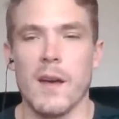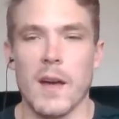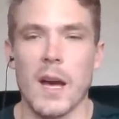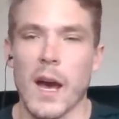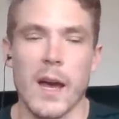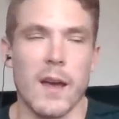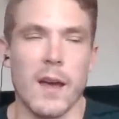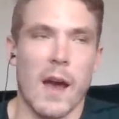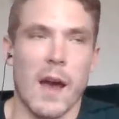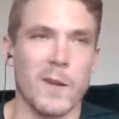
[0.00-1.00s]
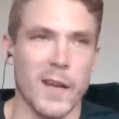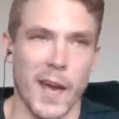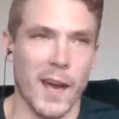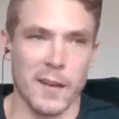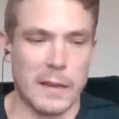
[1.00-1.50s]
I, I feel like
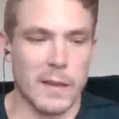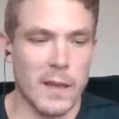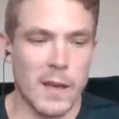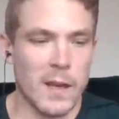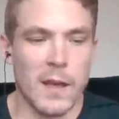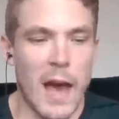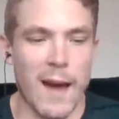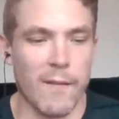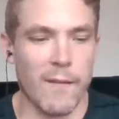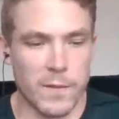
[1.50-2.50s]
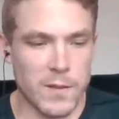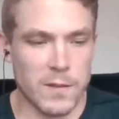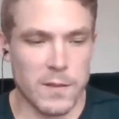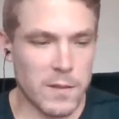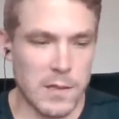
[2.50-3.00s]
I could have
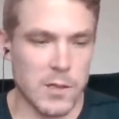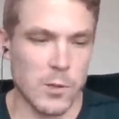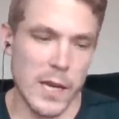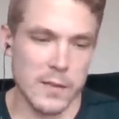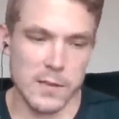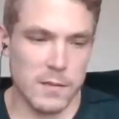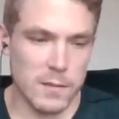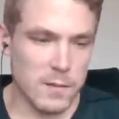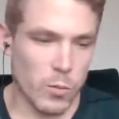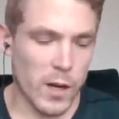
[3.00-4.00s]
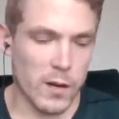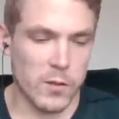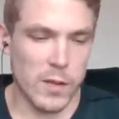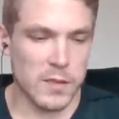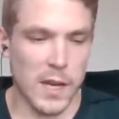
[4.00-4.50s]
two thousand, what,
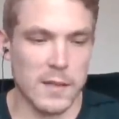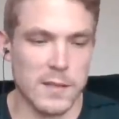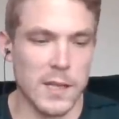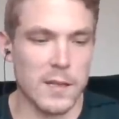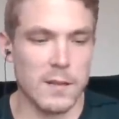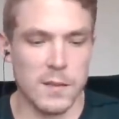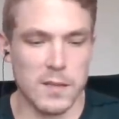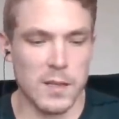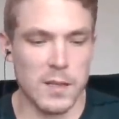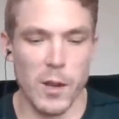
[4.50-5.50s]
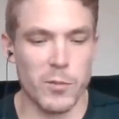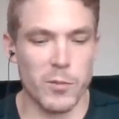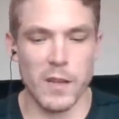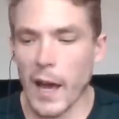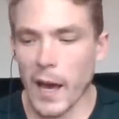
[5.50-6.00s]
twenty eighteen, the same numbers
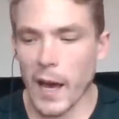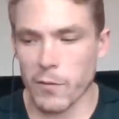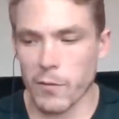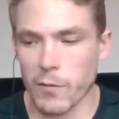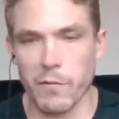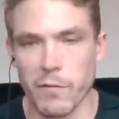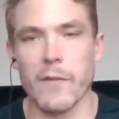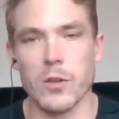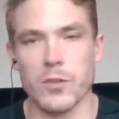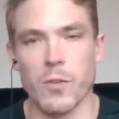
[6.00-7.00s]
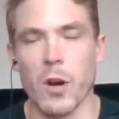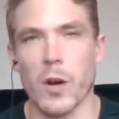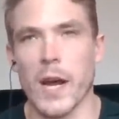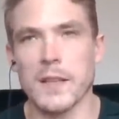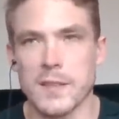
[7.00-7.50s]
that I had for like five years in a row,
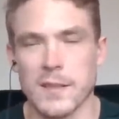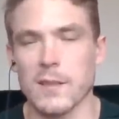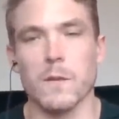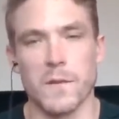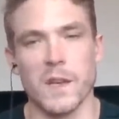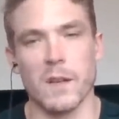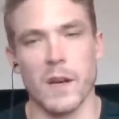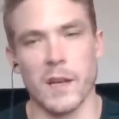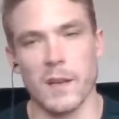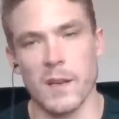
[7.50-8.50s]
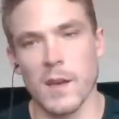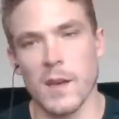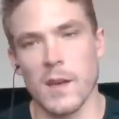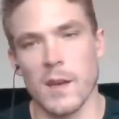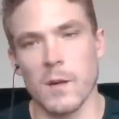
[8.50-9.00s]
and I'd still feel like,
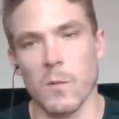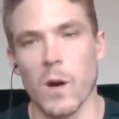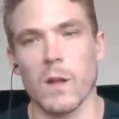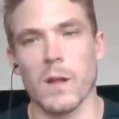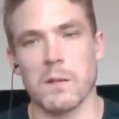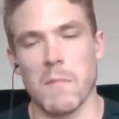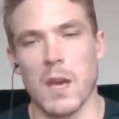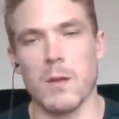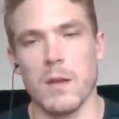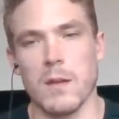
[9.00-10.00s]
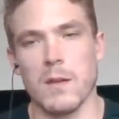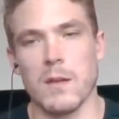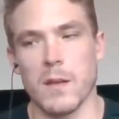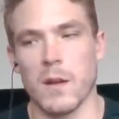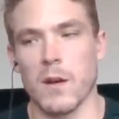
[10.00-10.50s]
well, like maybe,
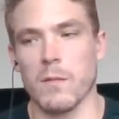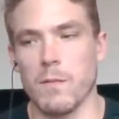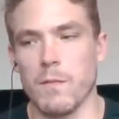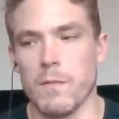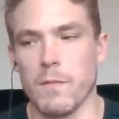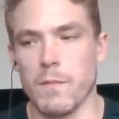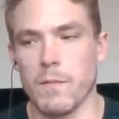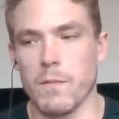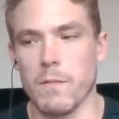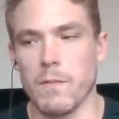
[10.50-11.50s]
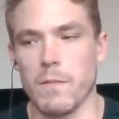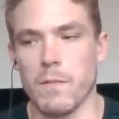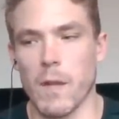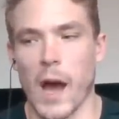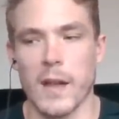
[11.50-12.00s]
you know,
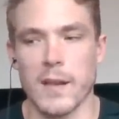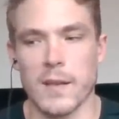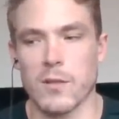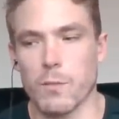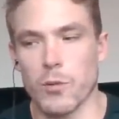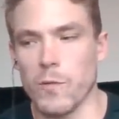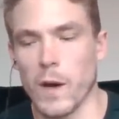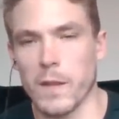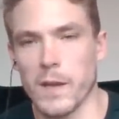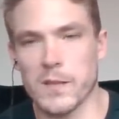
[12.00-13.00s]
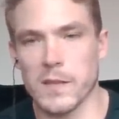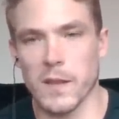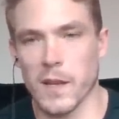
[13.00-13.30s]
I need to improve on this, and like